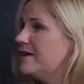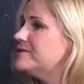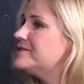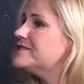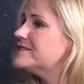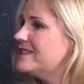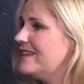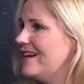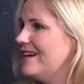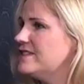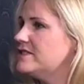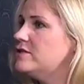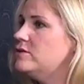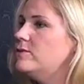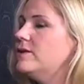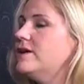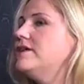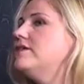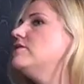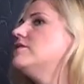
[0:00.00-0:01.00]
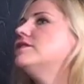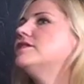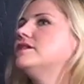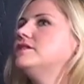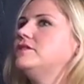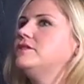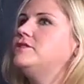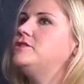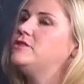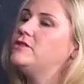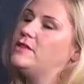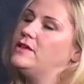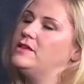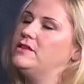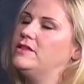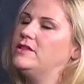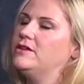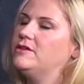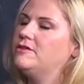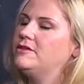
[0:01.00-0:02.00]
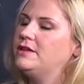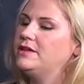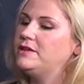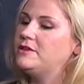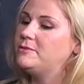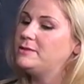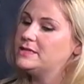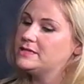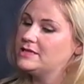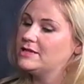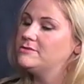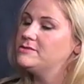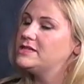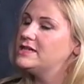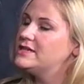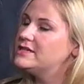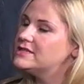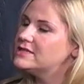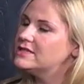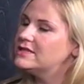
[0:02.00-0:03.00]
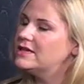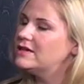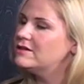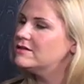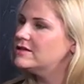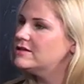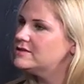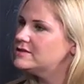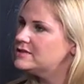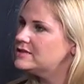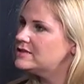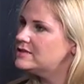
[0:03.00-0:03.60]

Yeah, I was just going to ask you, what do you think? Do you think there need to be some changes in the healthcare